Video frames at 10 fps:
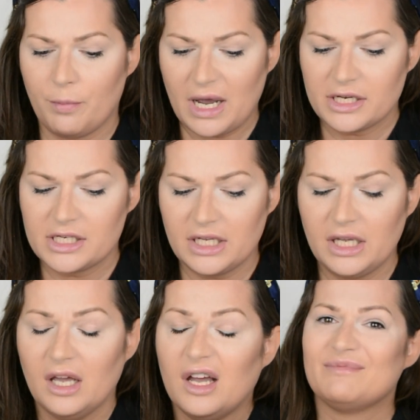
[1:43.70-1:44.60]

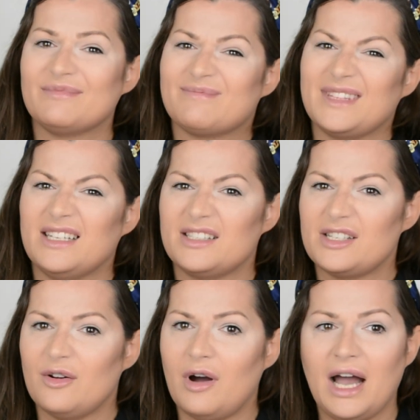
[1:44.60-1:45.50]
patchy.
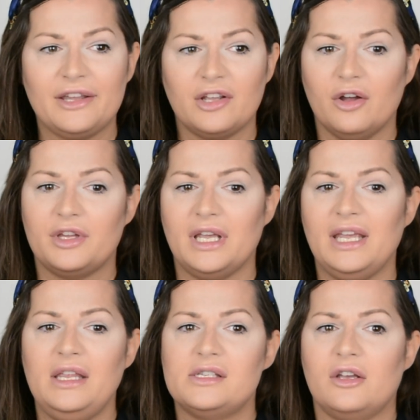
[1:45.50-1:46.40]
So I thought
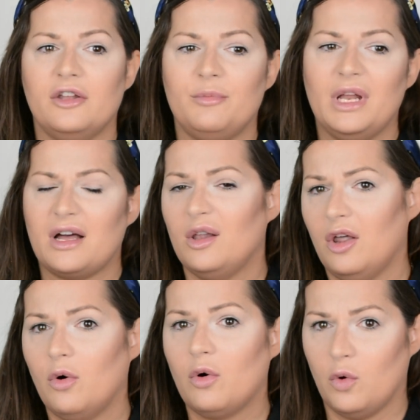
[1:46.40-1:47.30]
it's gonna be like a
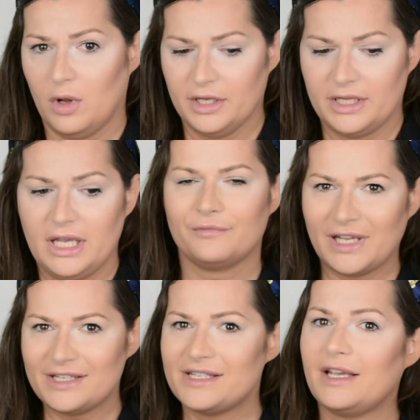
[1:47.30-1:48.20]
low quality.
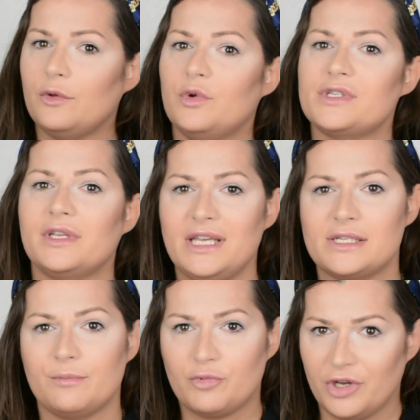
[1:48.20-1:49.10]
And second reason
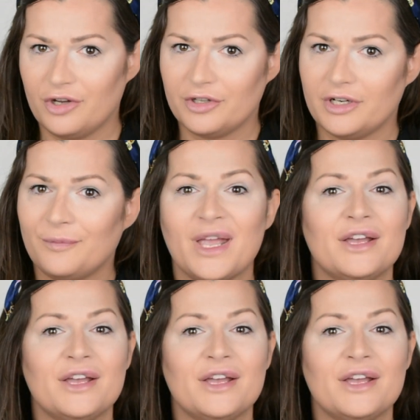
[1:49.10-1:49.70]
is pre-order.